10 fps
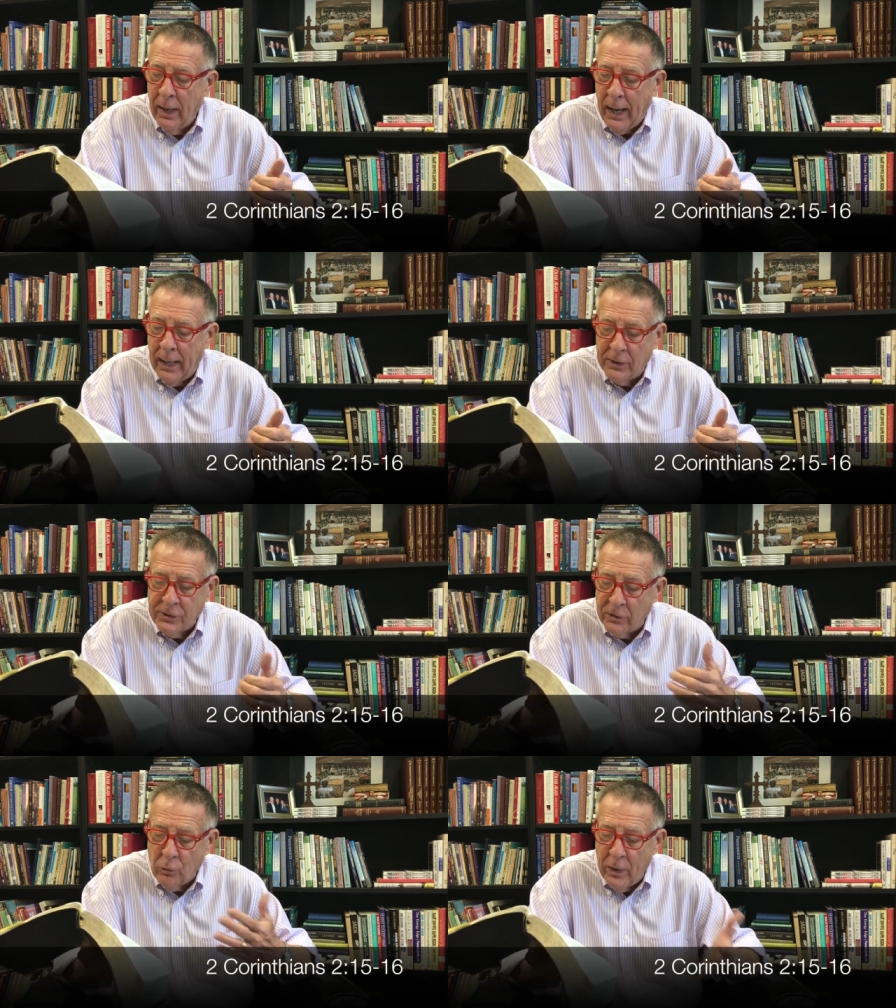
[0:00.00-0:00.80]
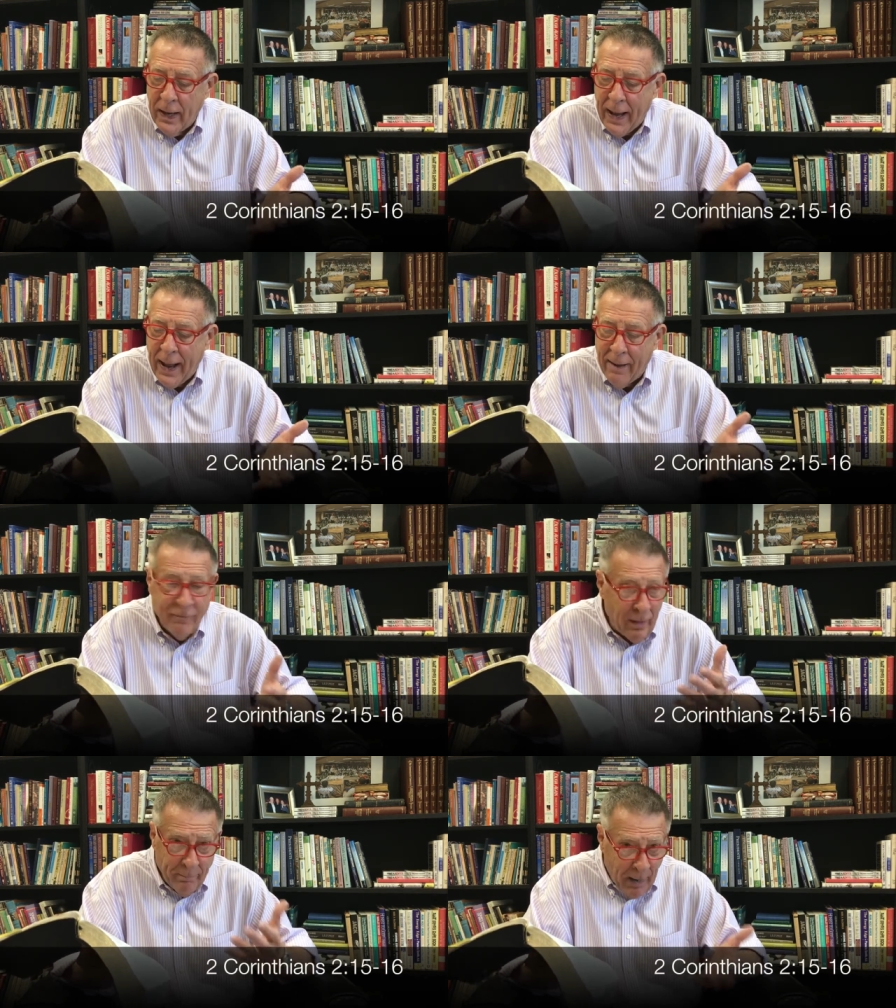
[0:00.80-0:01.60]
And it says, we
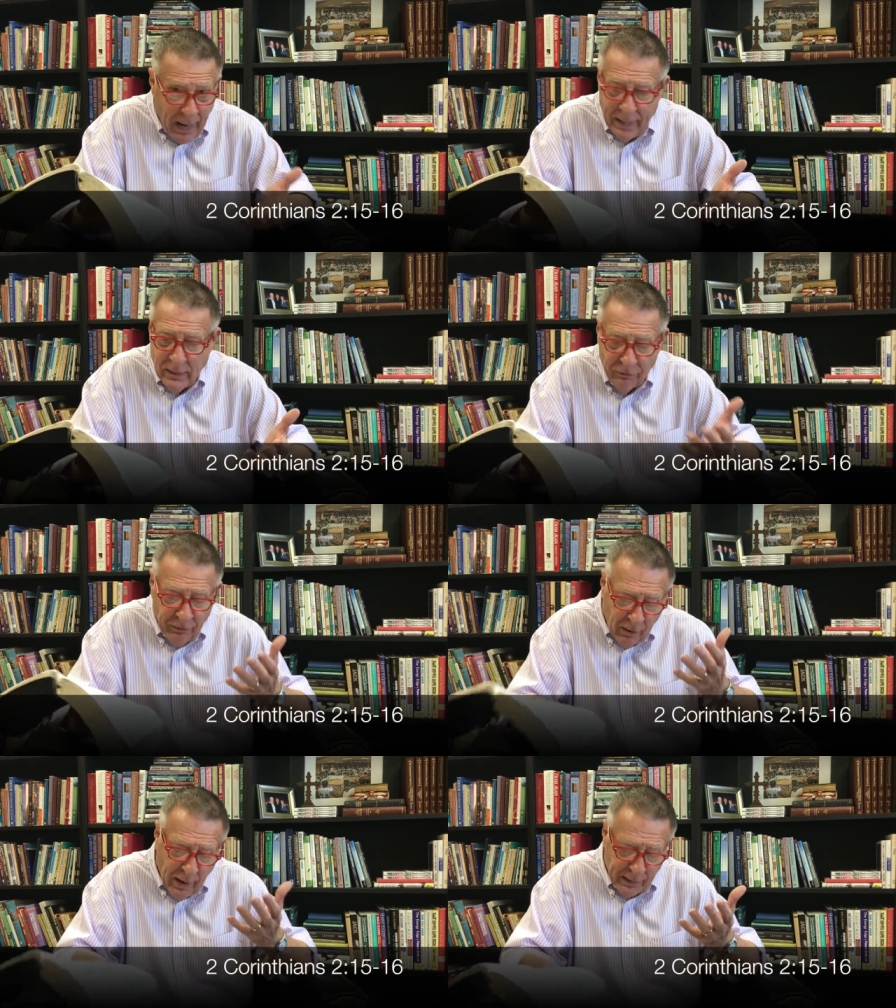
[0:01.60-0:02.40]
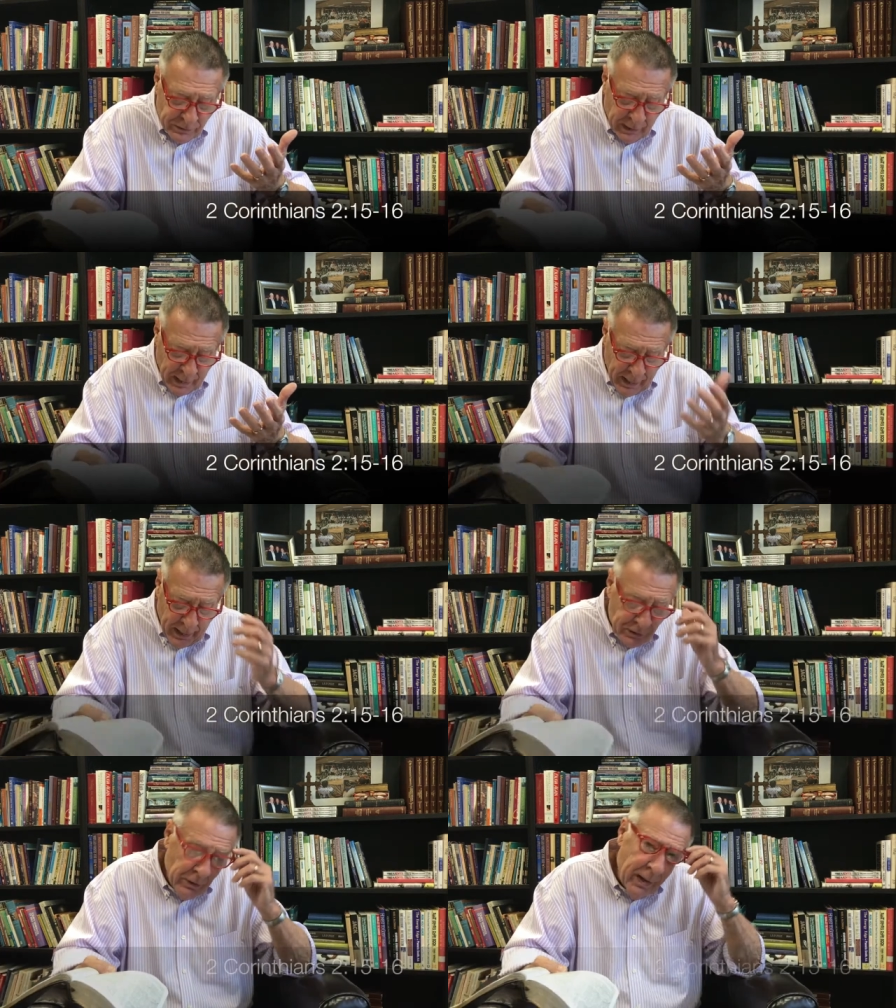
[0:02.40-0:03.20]
have the mind of Christ.
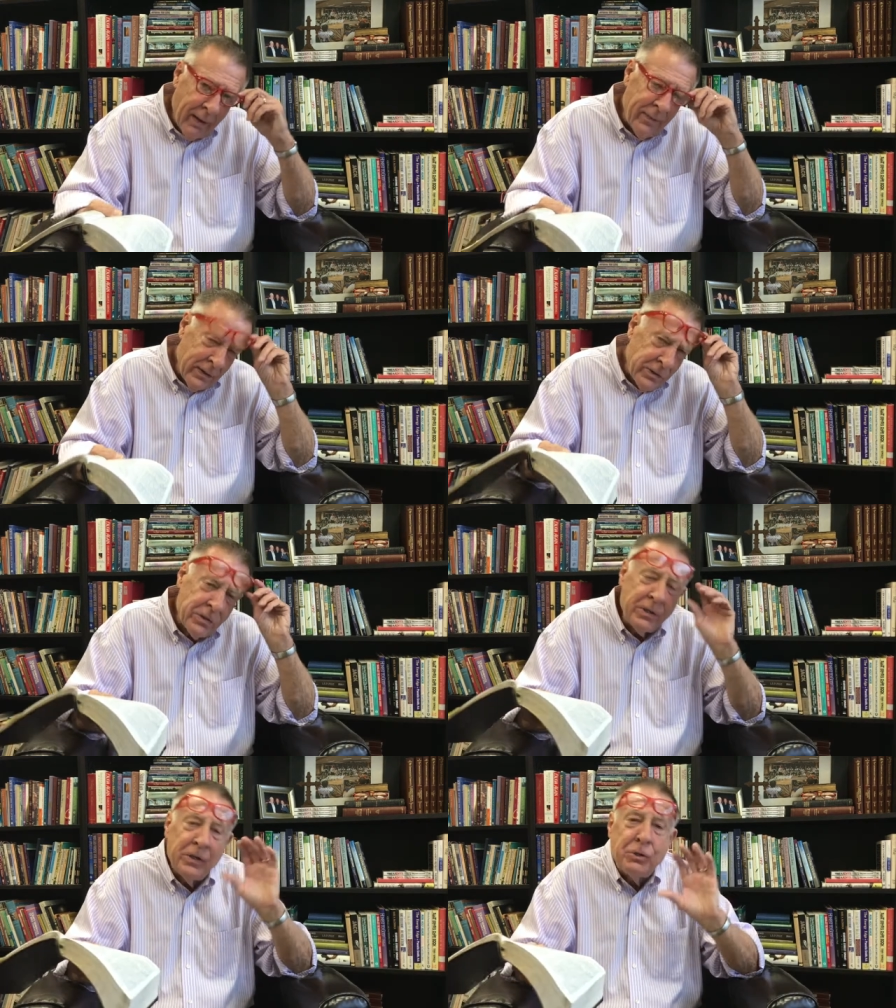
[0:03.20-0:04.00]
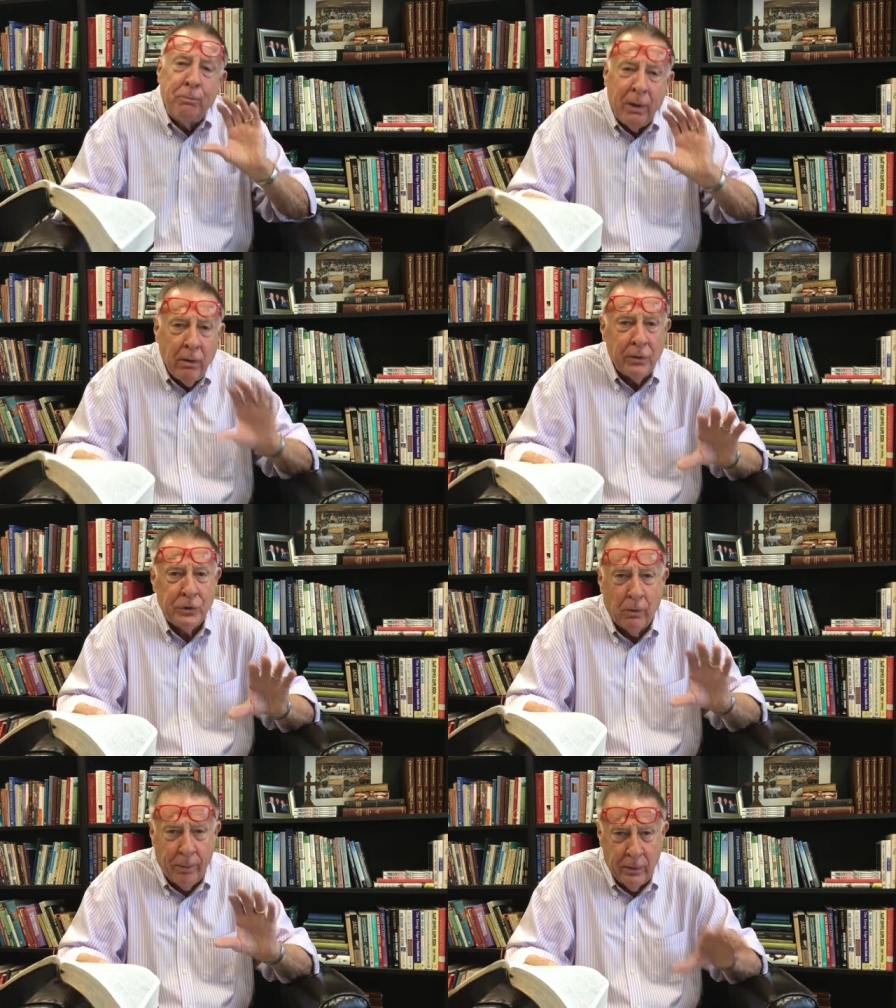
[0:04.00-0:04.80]
And so now this is the
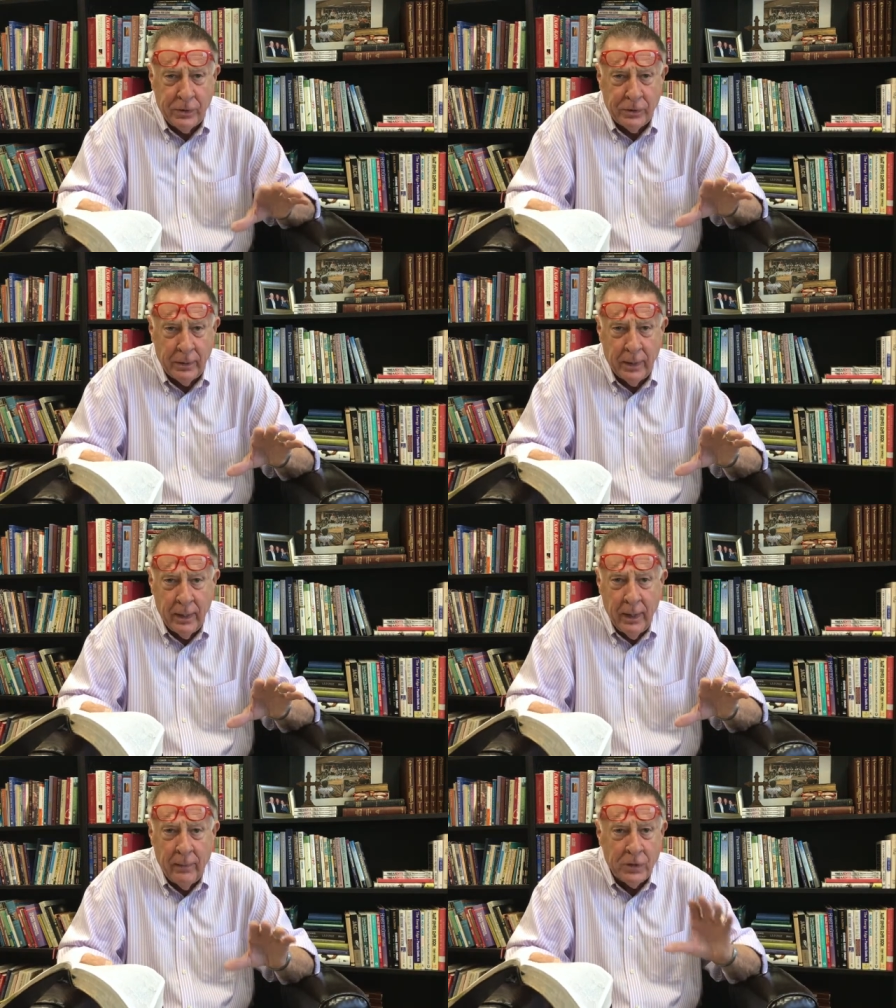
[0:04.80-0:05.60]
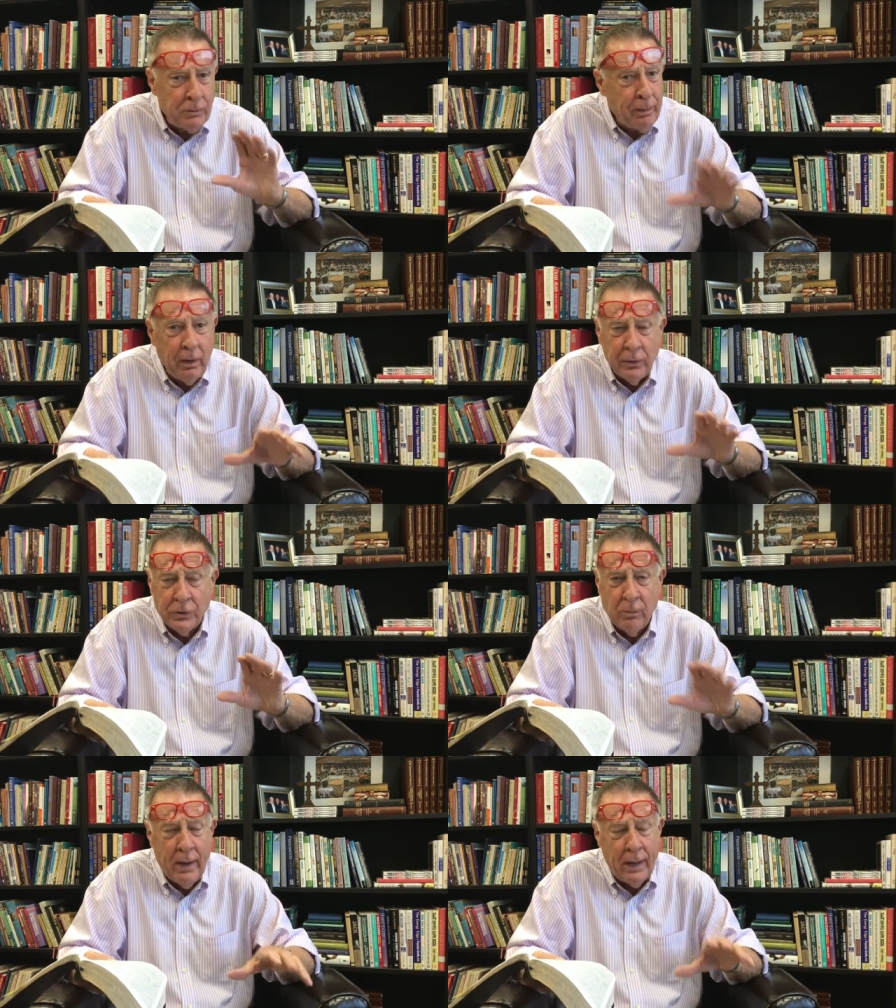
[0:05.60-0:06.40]
spiritual person, the
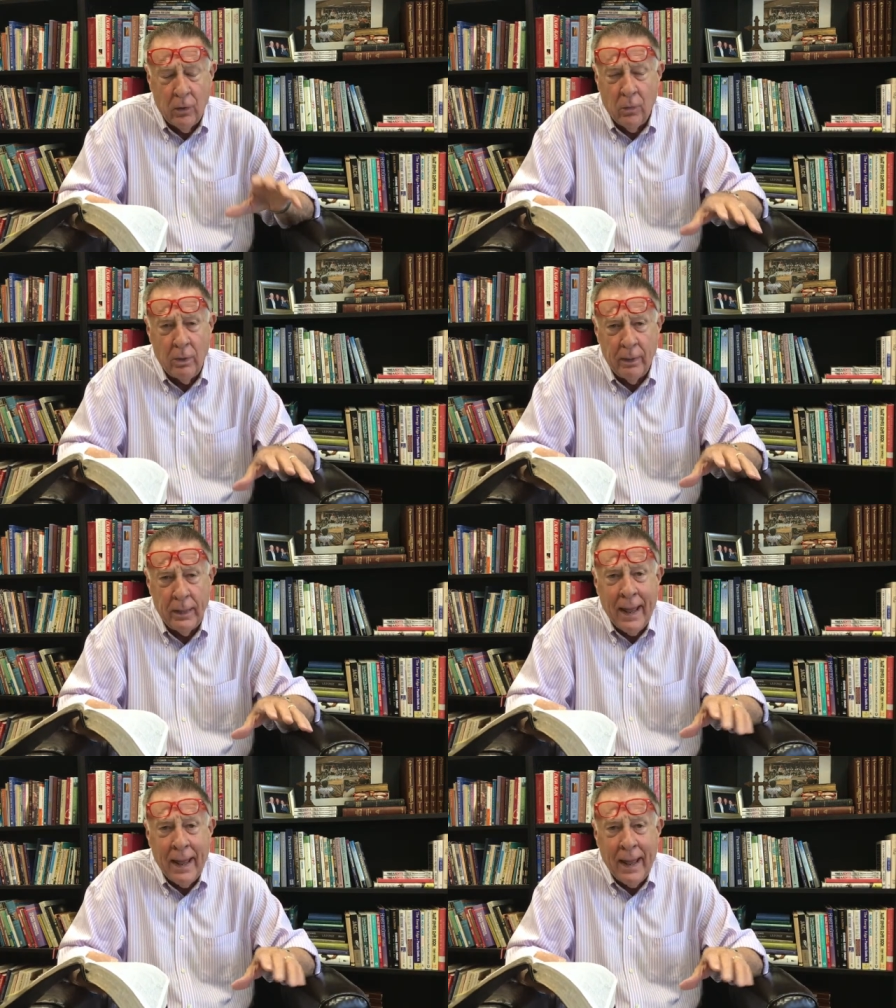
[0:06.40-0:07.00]
spiritual man or woman.